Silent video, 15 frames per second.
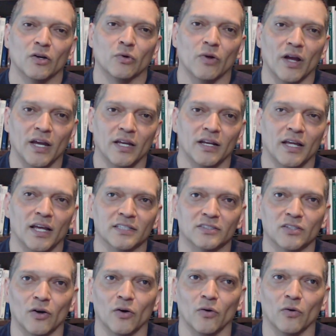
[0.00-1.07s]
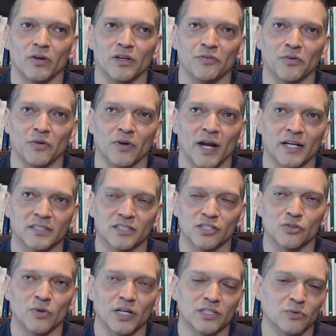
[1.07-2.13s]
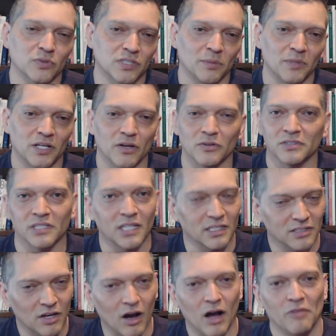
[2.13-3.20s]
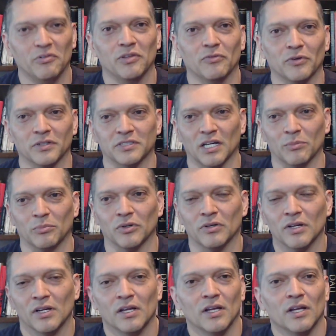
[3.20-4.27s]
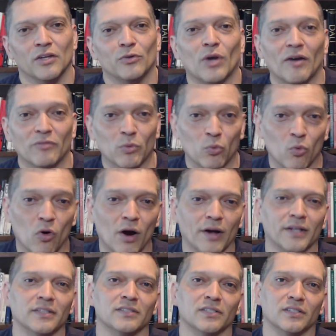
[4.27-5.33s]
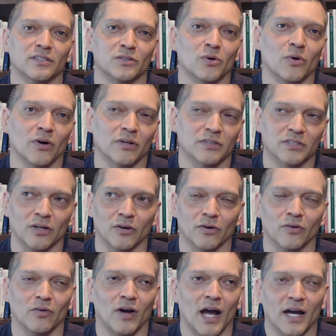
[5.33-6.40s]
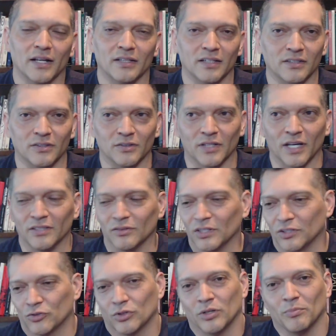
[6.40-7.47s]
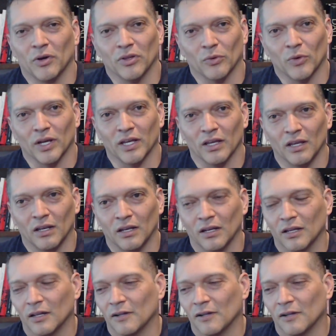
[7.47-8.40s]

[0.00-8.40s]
right? And so if you're at a situation where somebody goes and gets coffee, for example, you have them walk into the door. So how do they do that? Do they trip on the way in?